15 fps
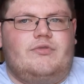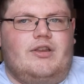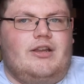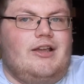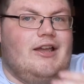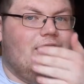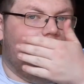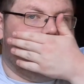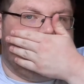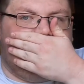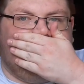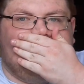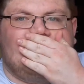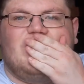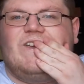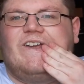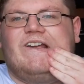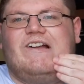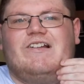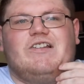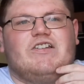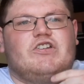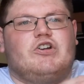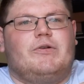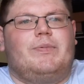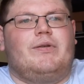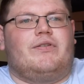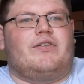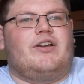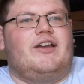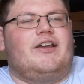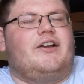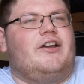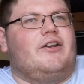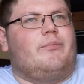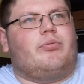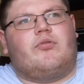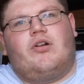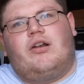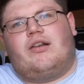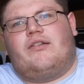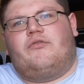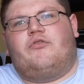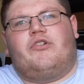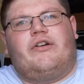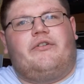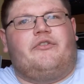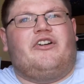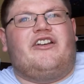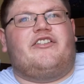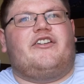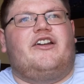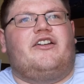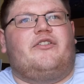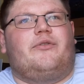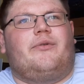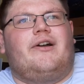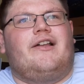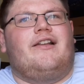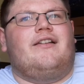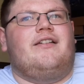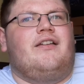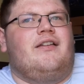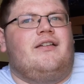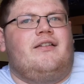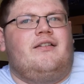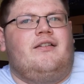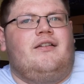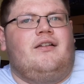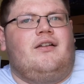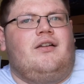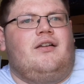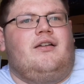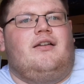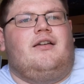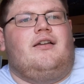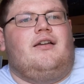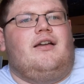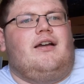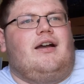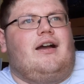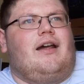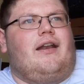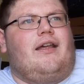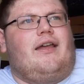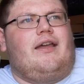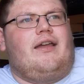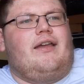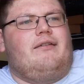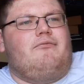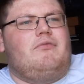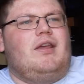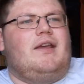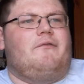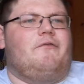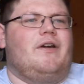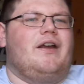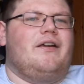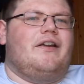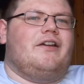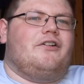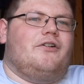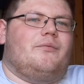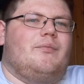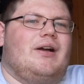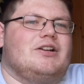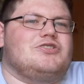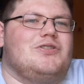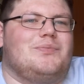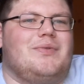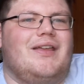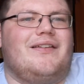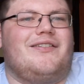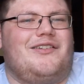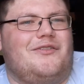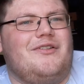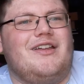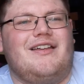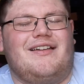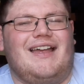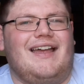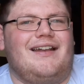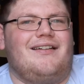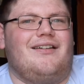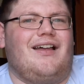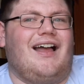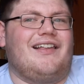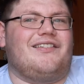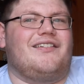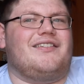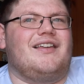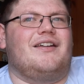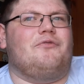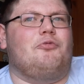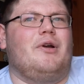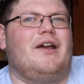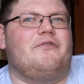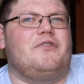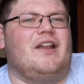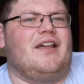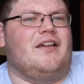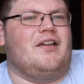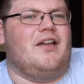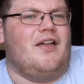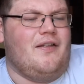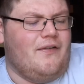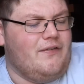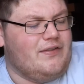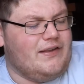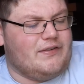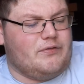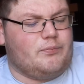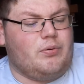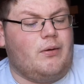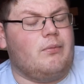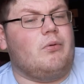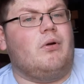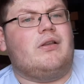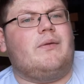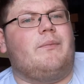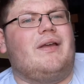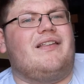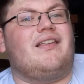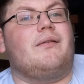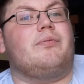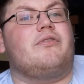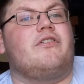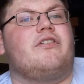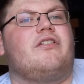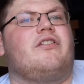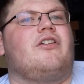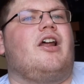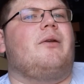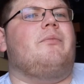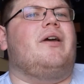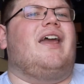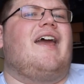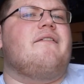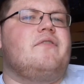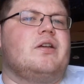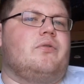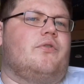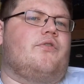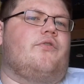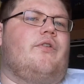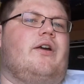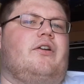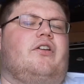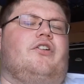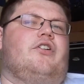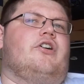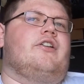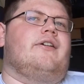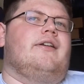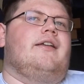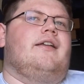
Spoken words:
Sting and Scorpio Sky kind of brawled in round ringside as well. And yeah, very good matchup. This, again, as I said, with everything, this is probably one of the best episodes of Dynamite. Everything was very good.